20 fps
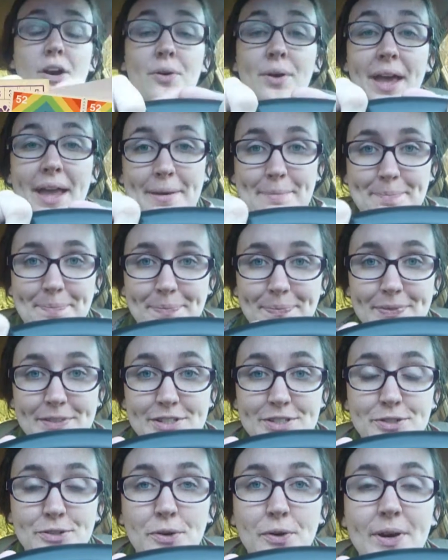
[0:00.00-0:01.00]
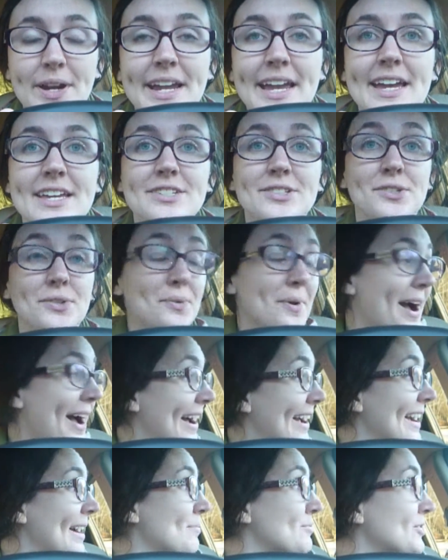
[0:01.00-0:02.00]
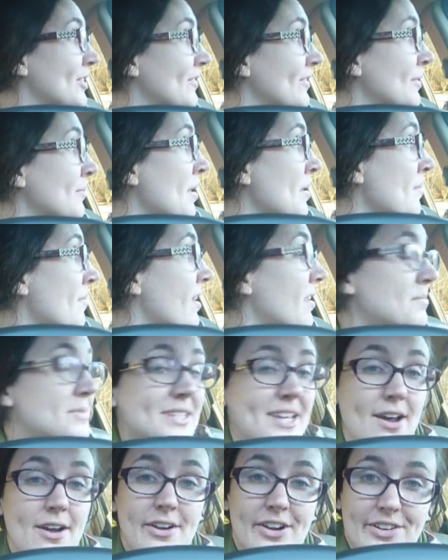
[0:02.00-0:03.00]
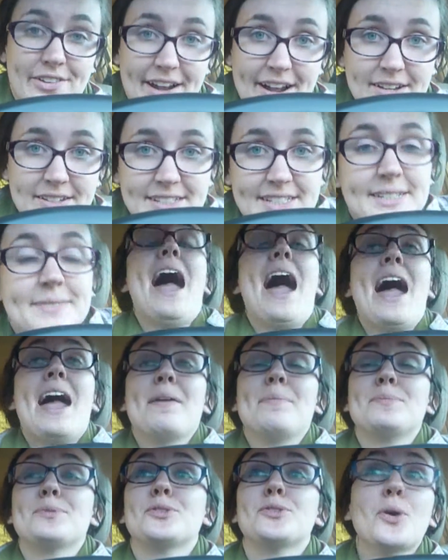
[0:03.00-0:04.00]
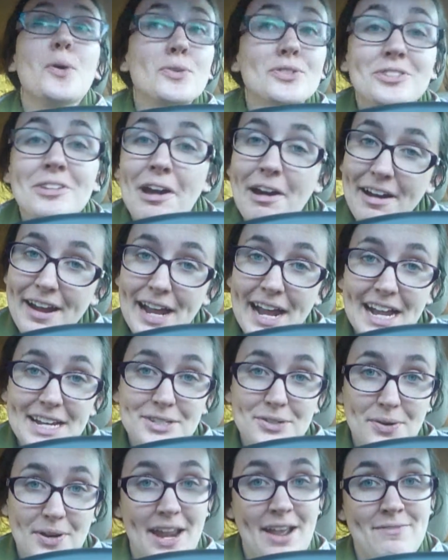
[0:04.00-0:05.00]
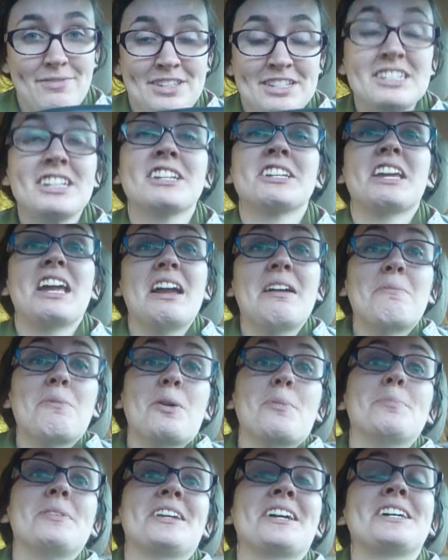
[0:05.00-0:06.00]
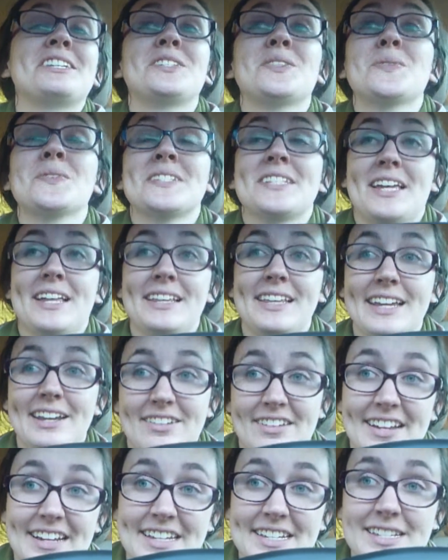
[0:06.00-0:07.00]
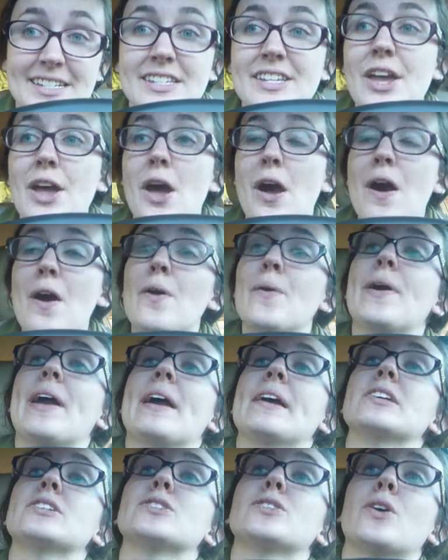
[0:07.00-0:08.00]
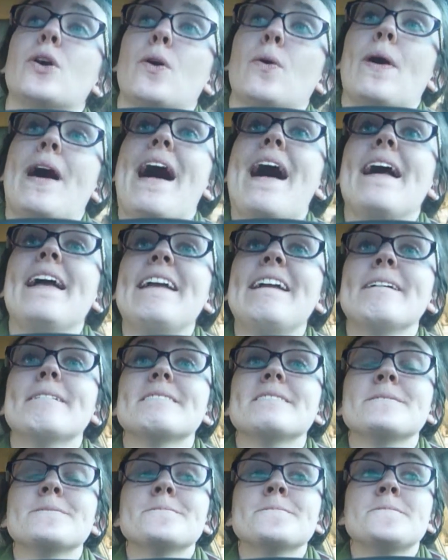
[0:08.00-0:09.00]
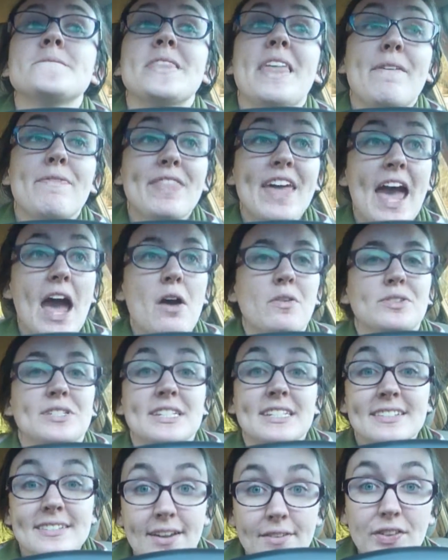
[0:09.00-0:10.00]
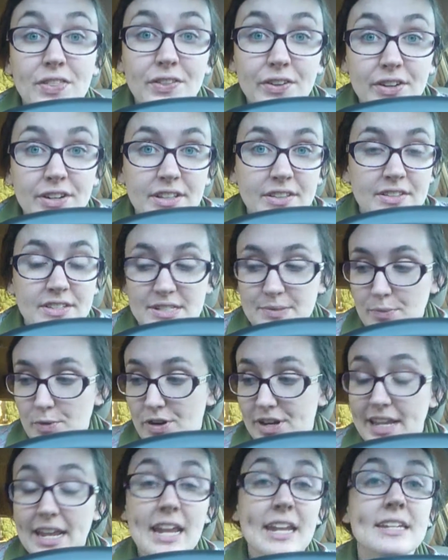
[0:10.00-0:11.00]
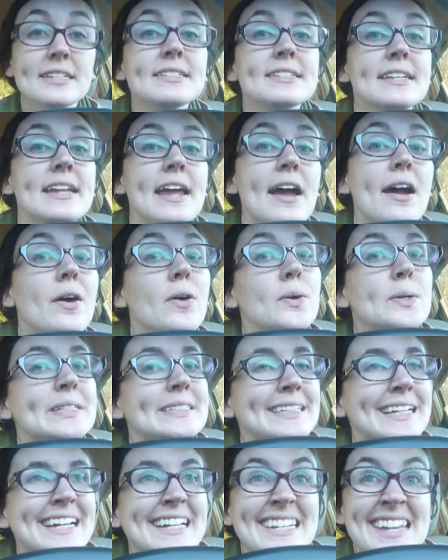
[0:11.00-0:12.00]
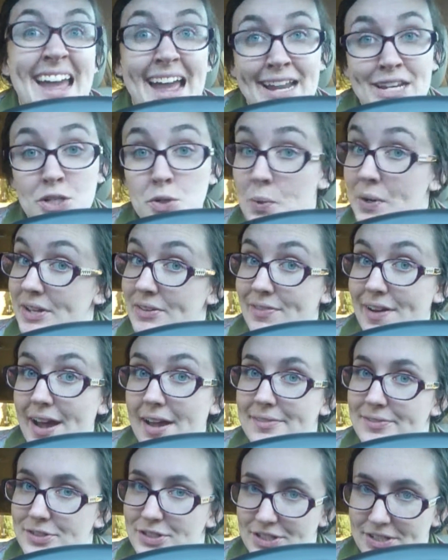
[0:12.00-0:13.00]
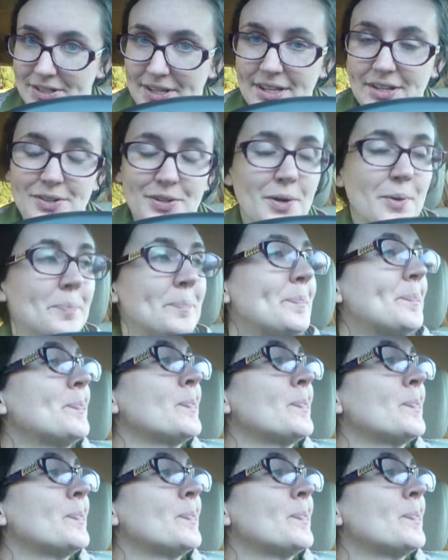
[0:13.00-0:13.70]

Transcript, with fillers: Okay, the story as to why I'm driving my mom's car around. I'm so sorry I don't have this on camera because it was hilarious. Okay, so I left the house at 7.30 this morning. It is now like 9.25, just to let you know.